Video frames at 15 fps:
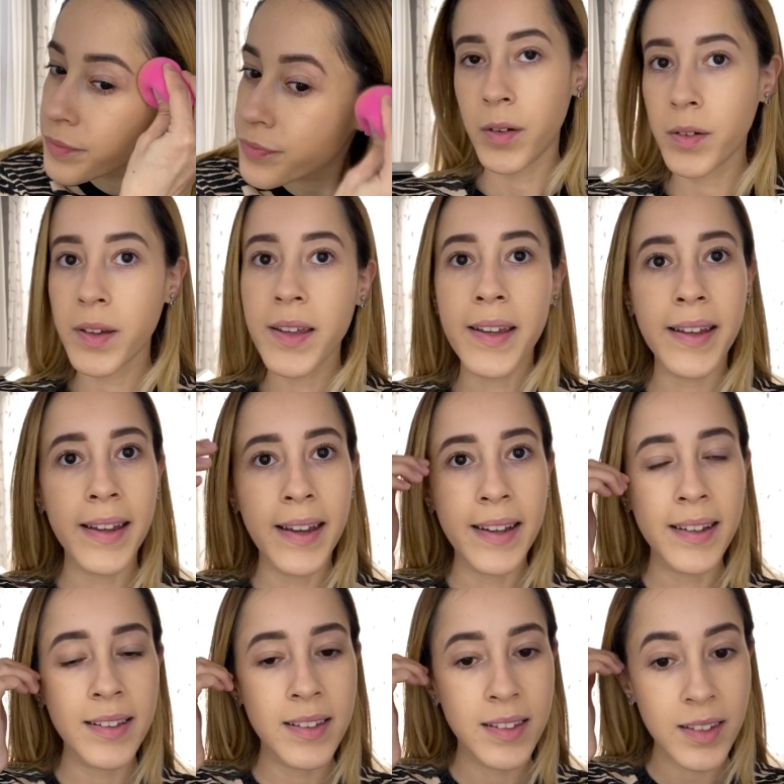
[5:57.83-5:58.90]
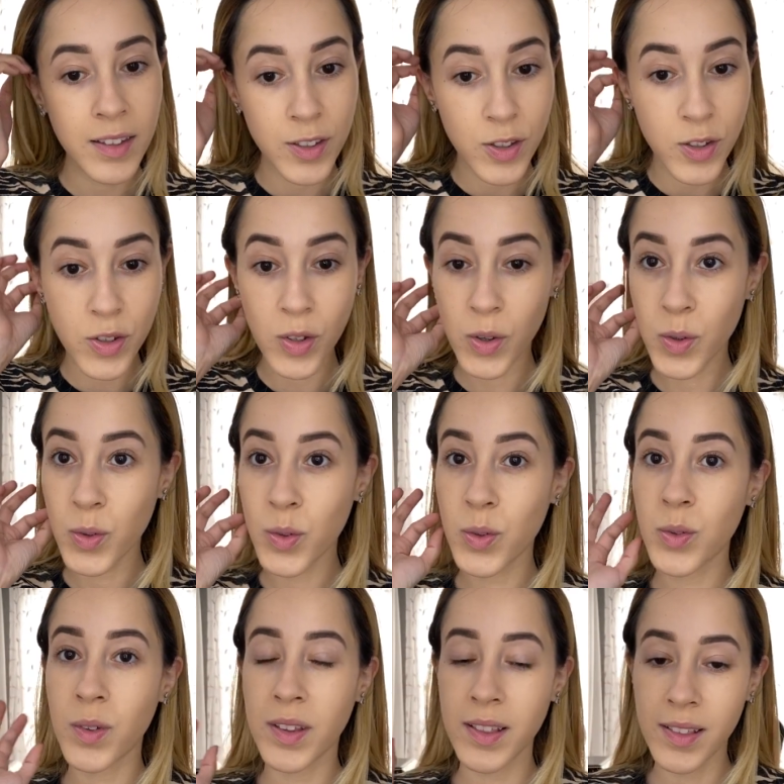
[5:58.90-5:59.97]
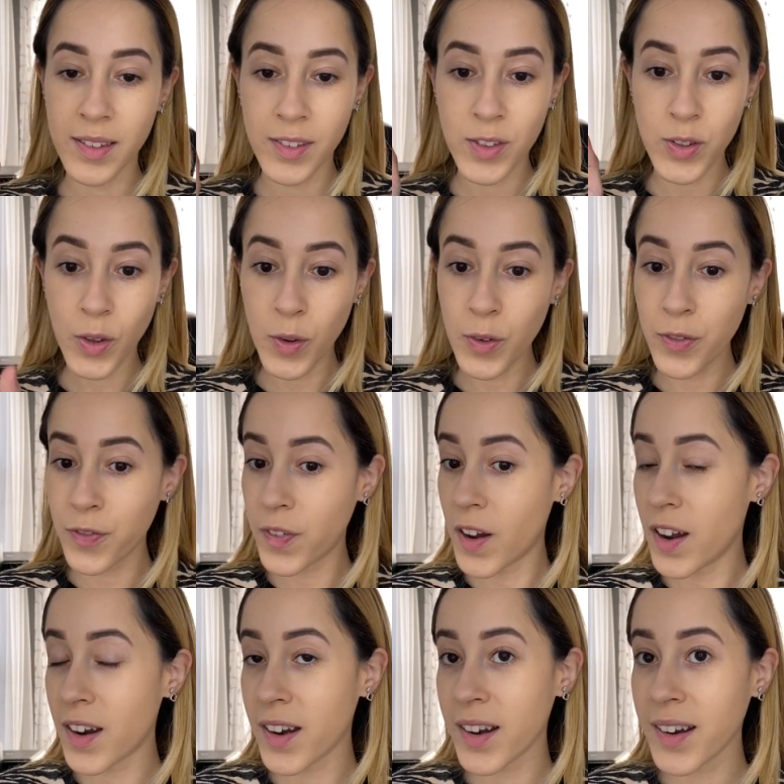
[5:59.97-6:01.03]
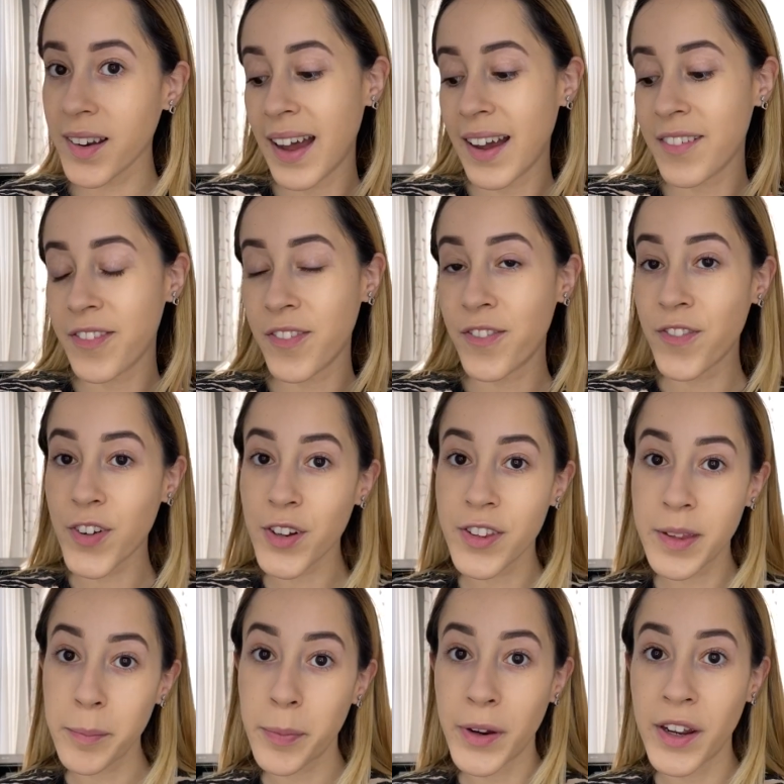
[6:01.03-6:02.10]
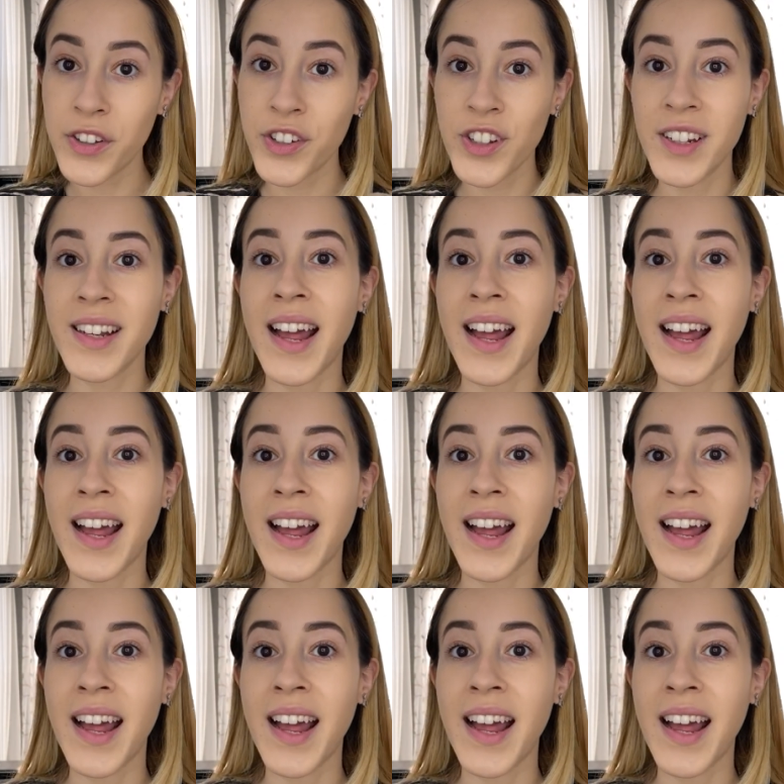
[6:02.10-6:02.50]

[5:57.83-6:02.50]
Okay guys, so far, first impression,